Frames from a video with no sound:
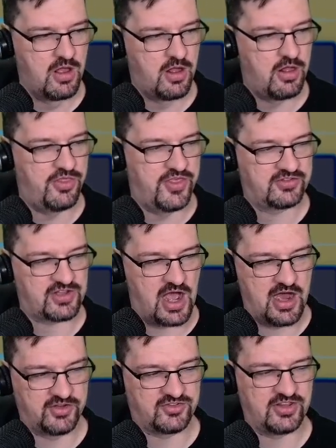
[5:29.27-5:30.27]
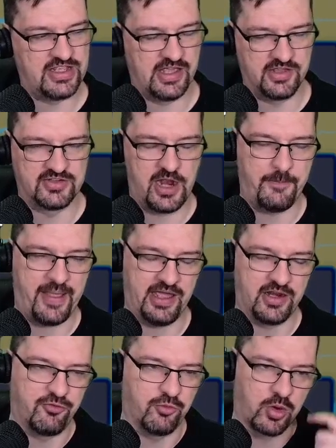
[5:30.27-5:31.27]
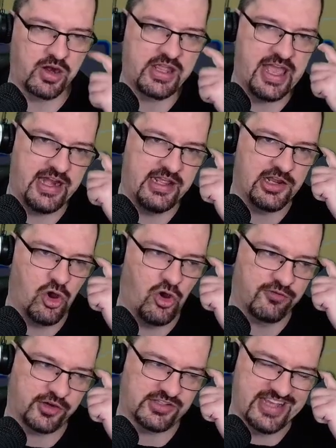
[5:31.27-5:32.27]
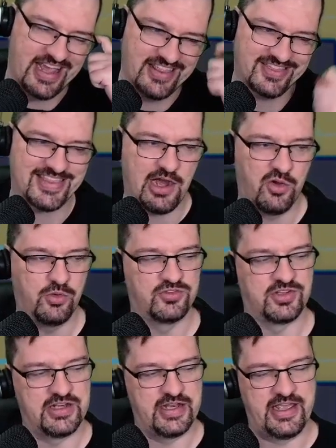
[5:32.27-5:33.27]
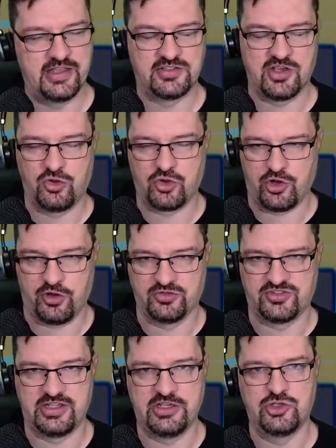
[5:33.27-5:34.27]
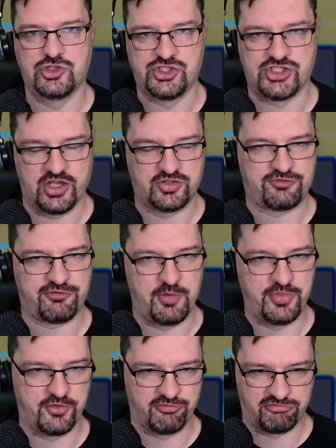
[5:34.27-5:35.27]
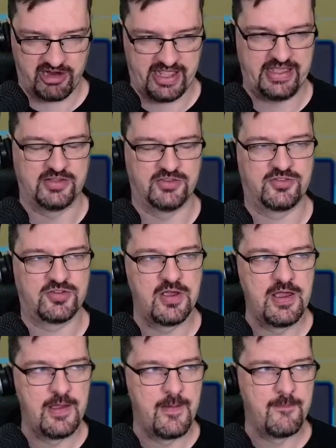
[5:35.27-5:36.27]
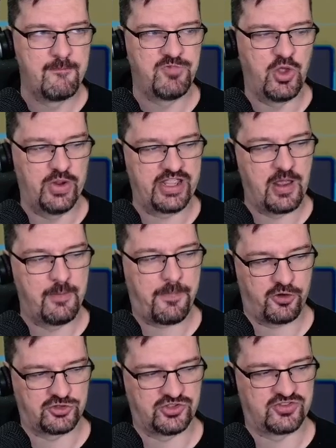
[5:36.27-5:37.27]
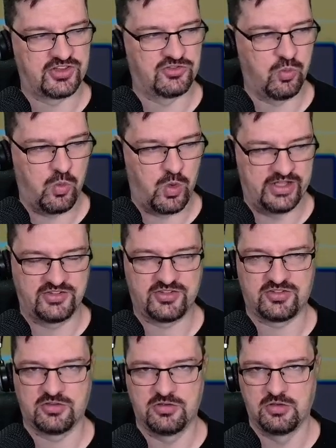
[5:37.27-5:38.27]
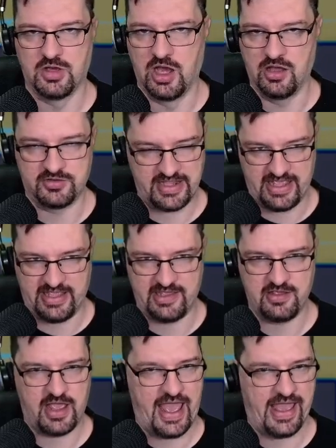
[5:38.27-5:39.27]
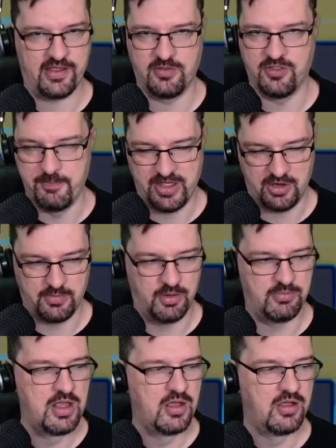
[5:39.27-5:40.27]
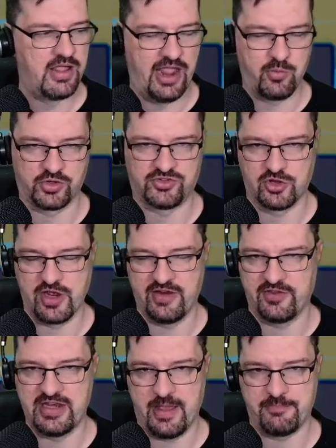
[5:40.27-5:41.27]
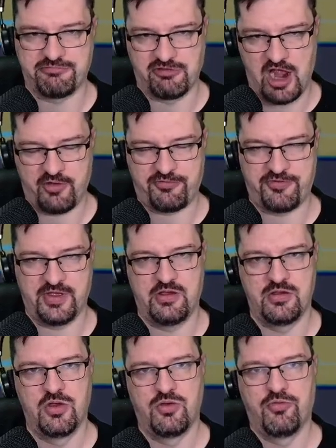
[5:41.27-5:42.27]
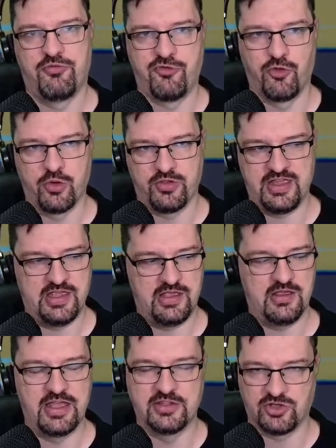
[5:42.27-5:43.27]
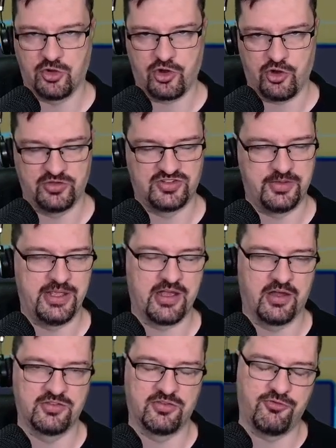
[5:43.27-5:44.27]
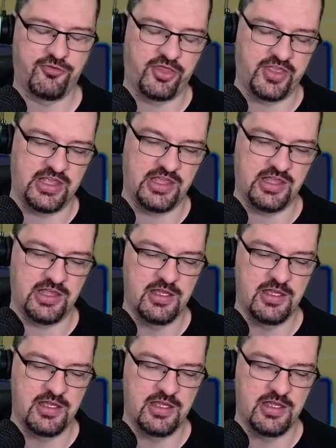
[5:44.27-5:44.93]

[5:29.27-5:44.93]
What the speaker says: This honestly is not bad. If we're getting over 10,000 intel currency just from the raids, we can purchase this once a day at the minimum, and we're still going to have a net profit for the intel currency because of the